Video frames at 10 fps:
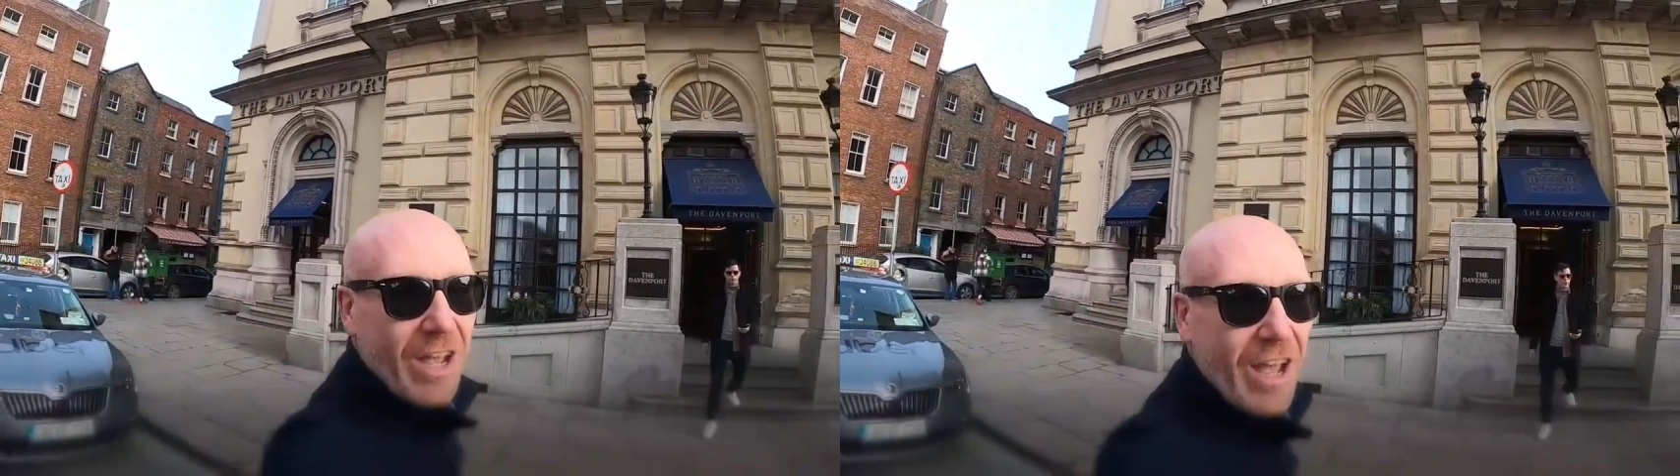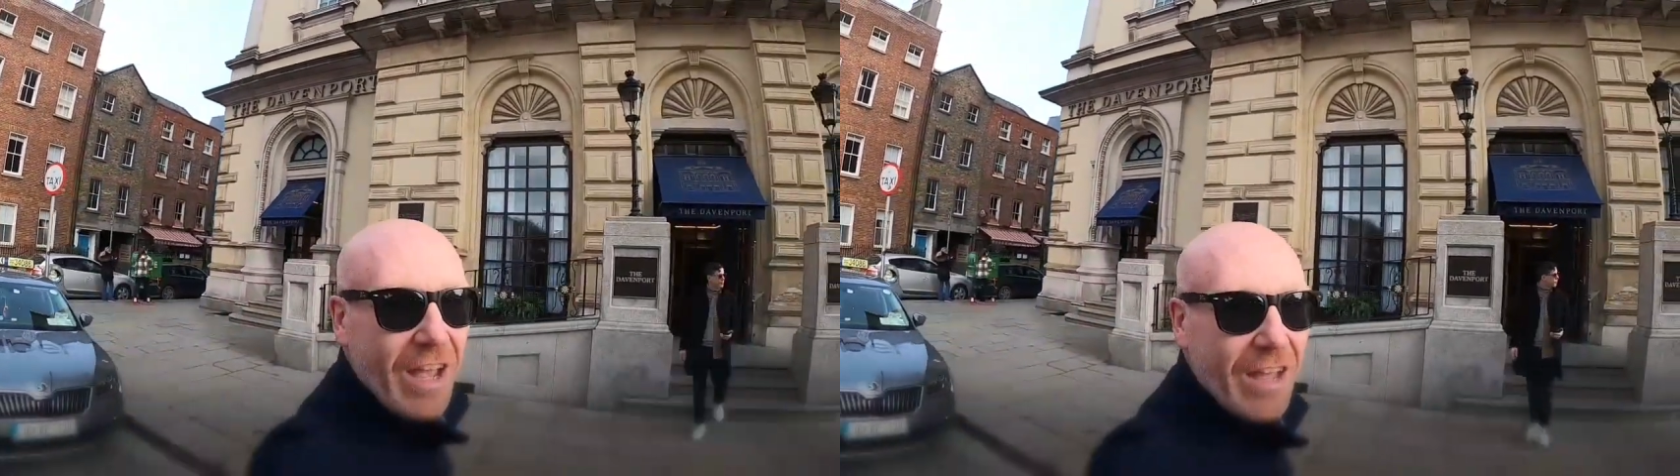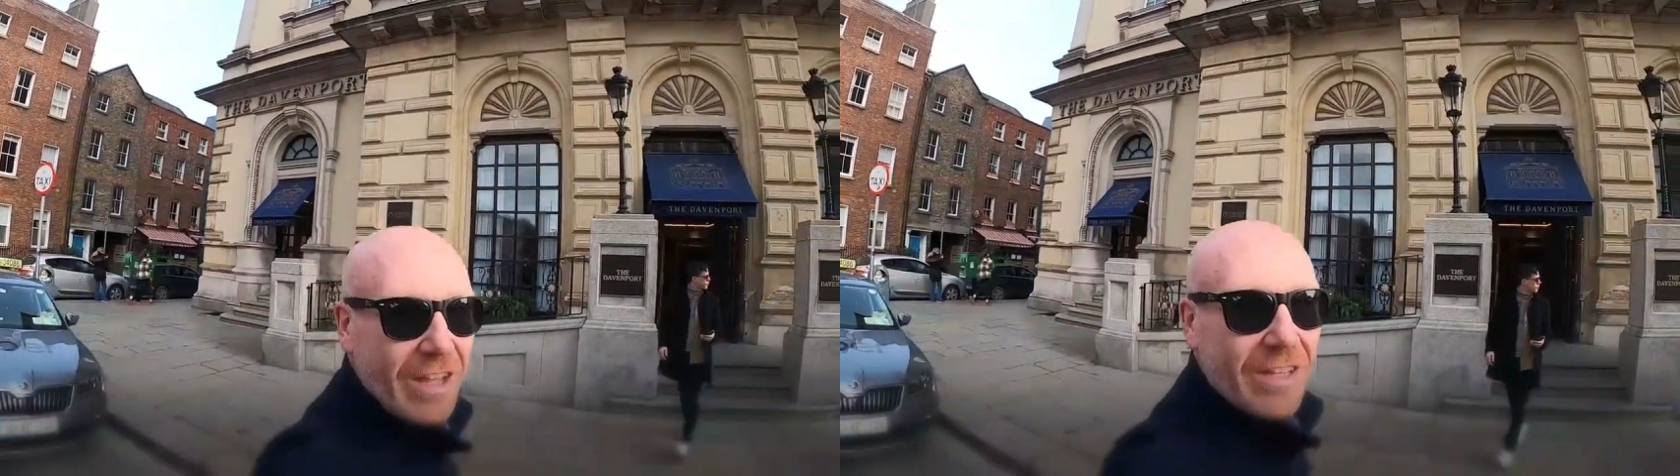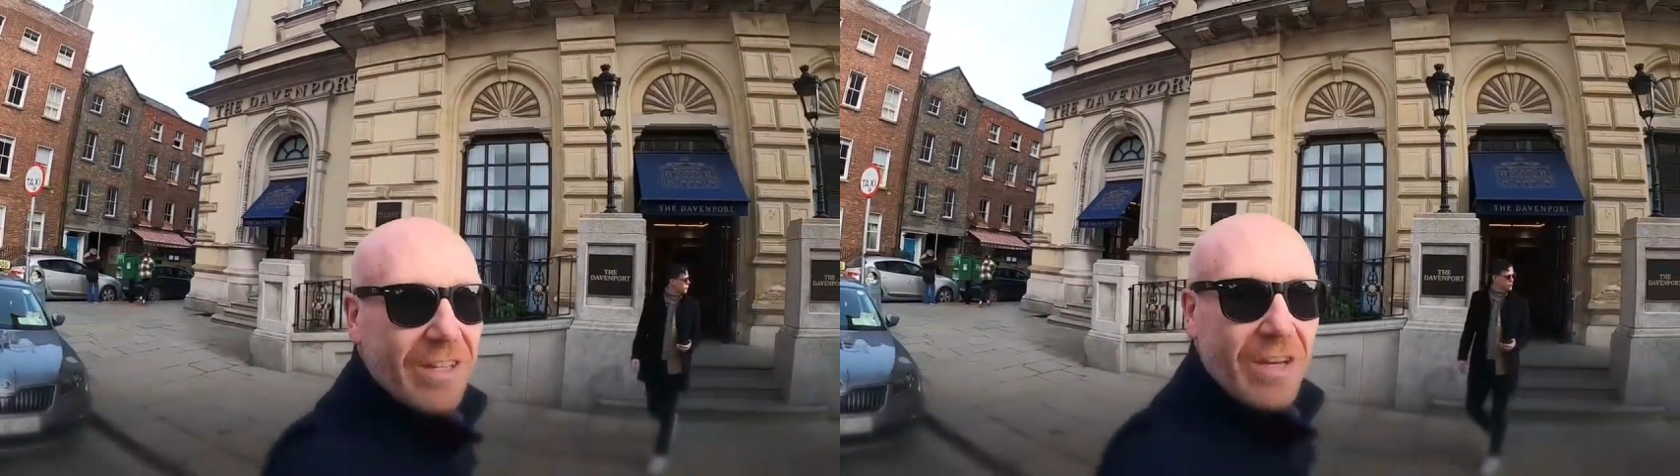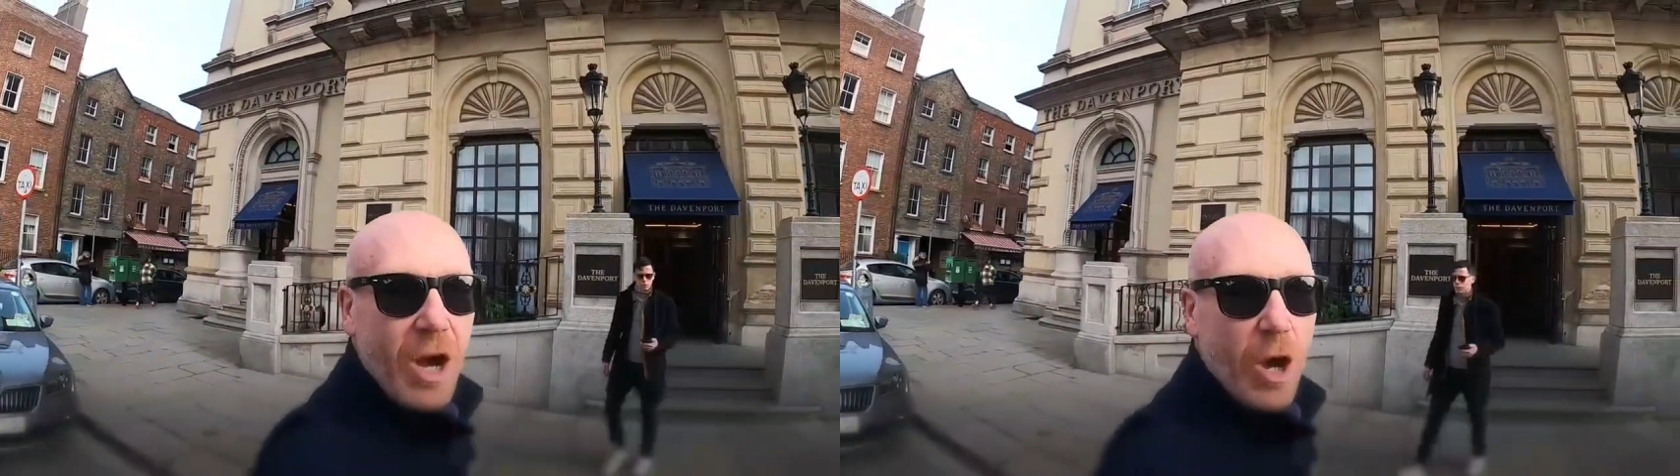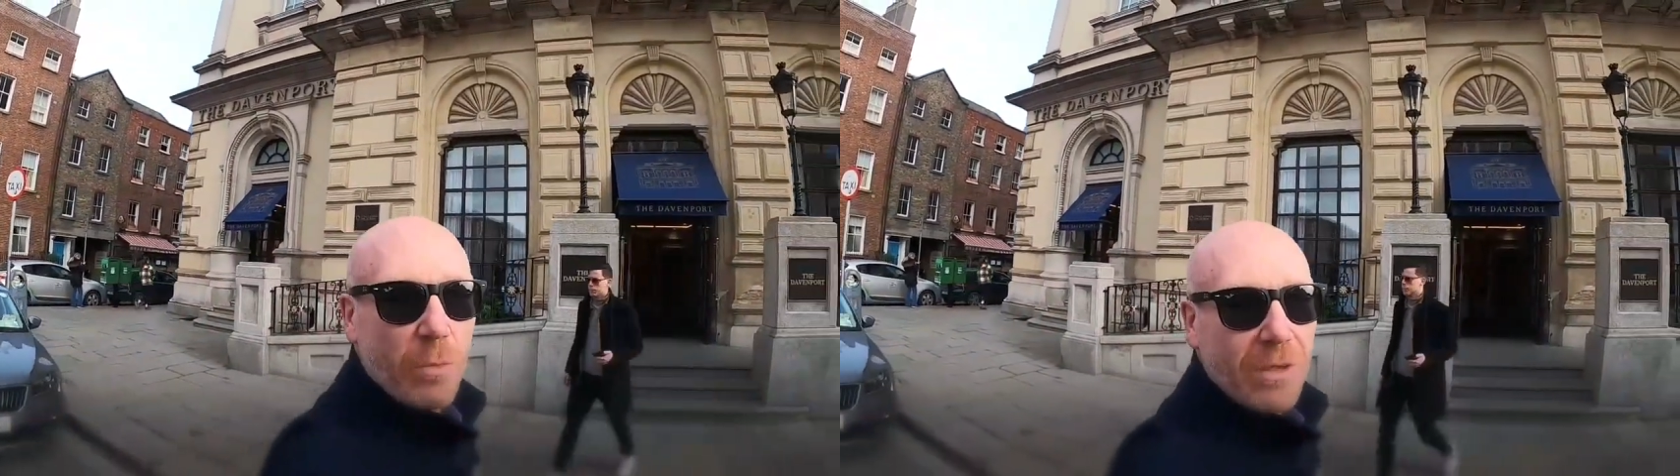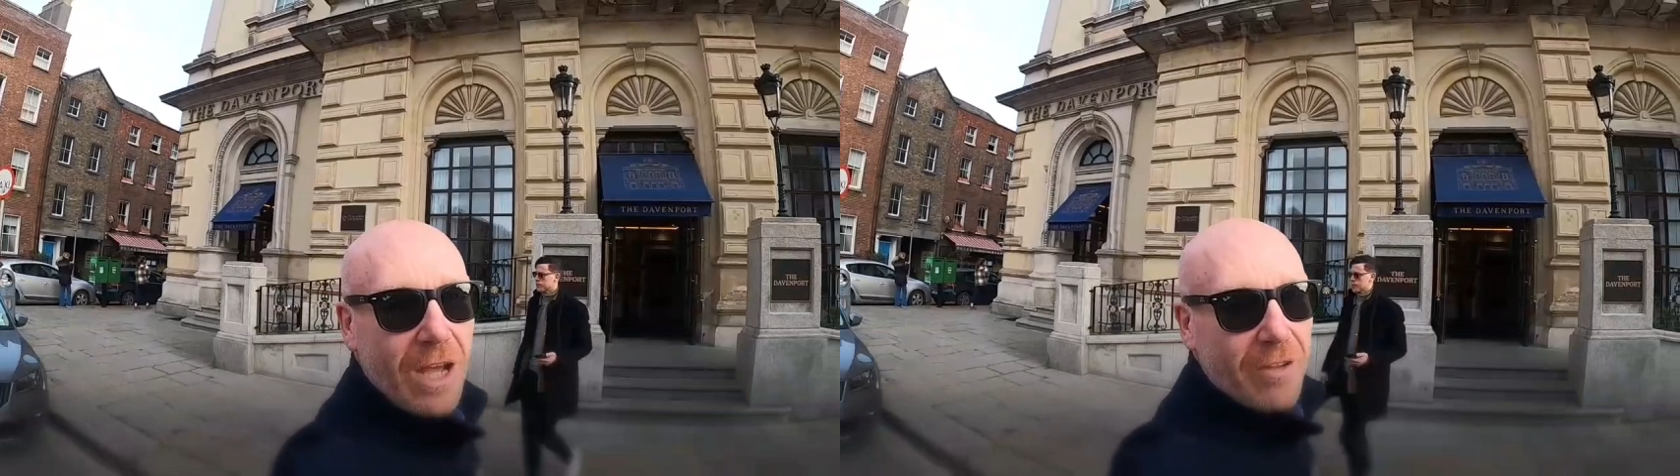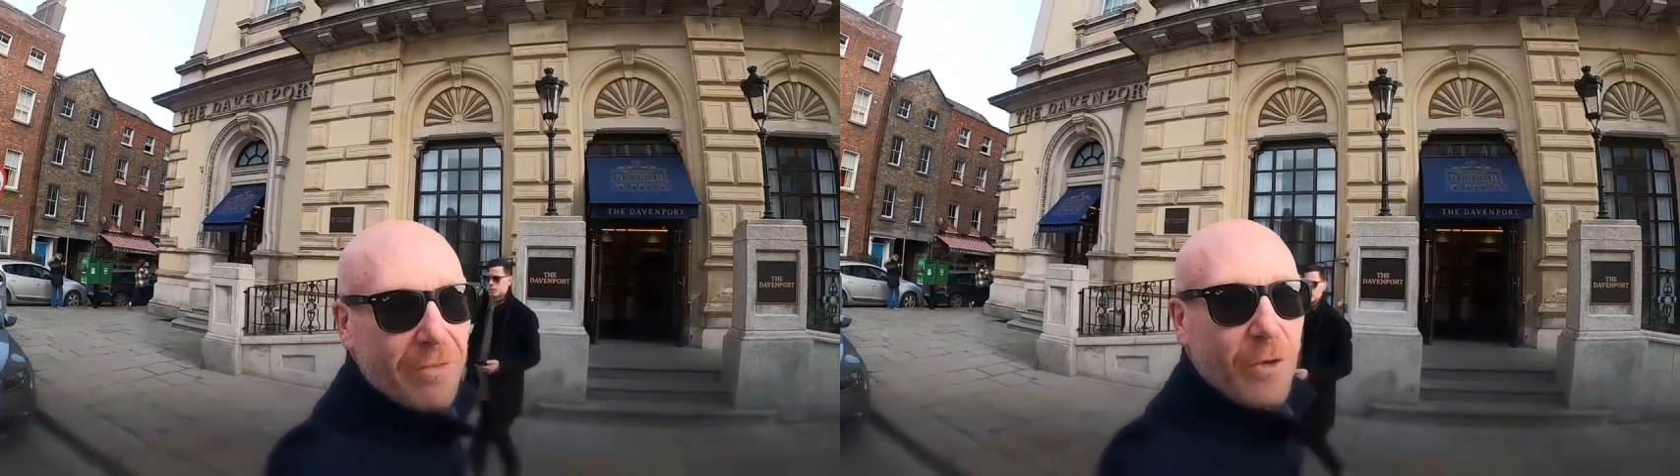a open day